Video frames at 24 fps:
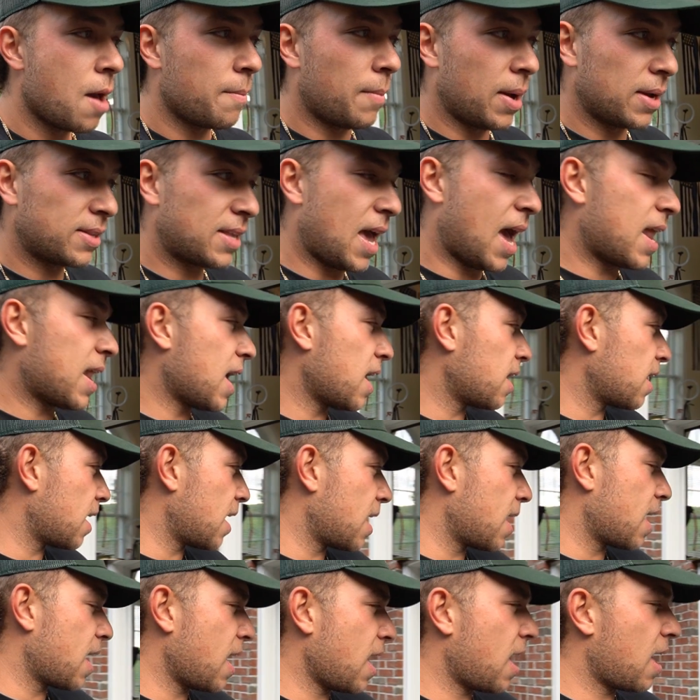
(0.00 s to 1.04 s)
My dad had
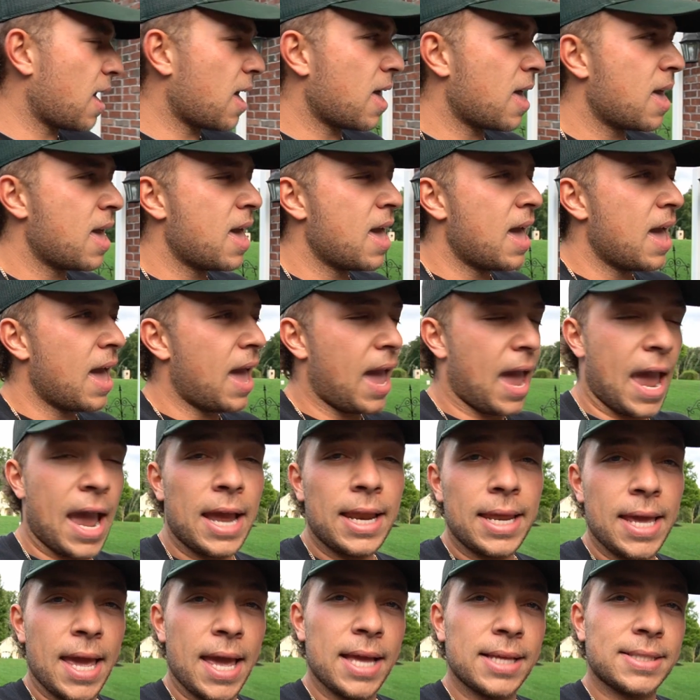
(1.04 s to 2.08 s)
a
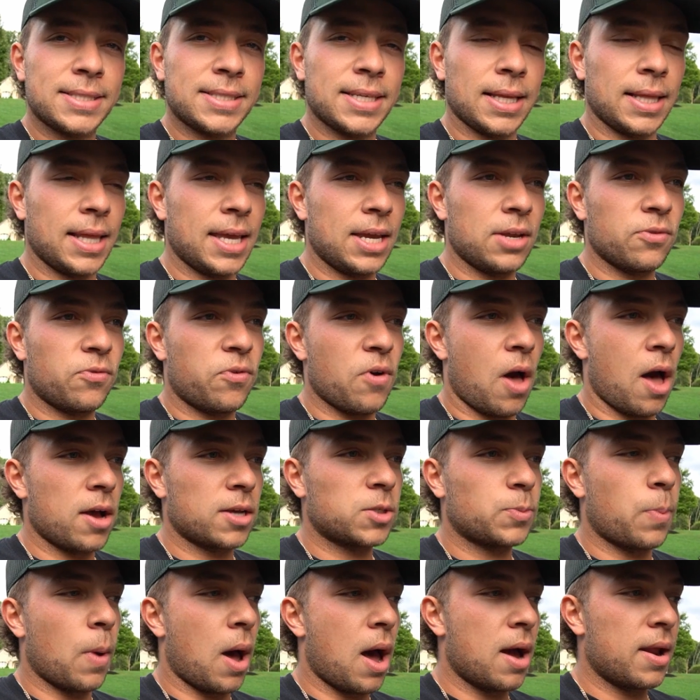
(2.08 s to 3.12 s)
88 Celine
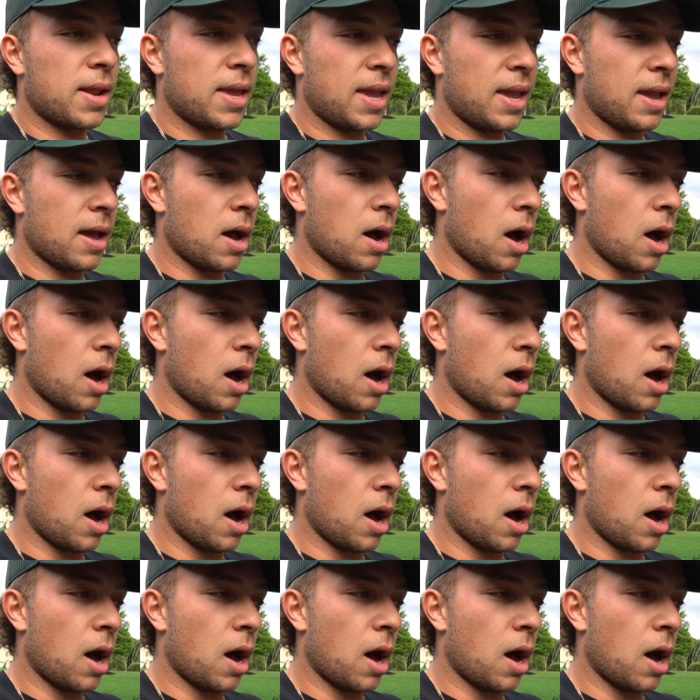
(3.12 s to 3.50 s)
Fox body.